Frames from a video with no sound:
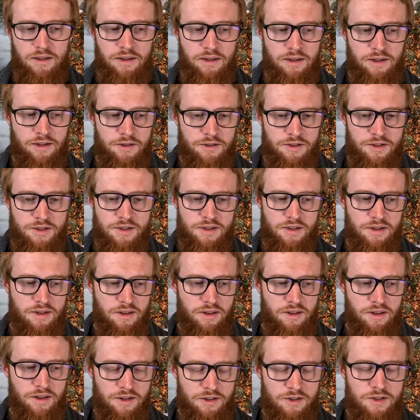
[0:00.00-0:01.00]
there's
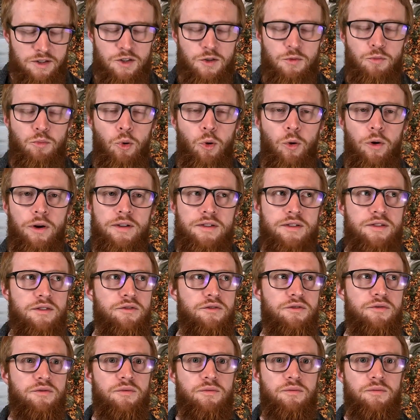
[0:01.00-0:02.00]
these points
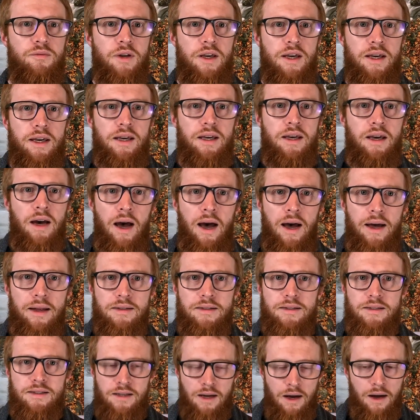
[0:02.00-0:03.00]
of
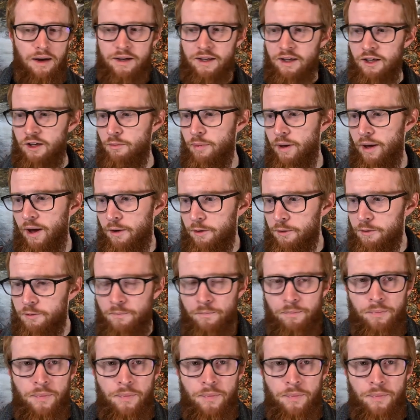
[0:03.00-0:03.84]
God talking about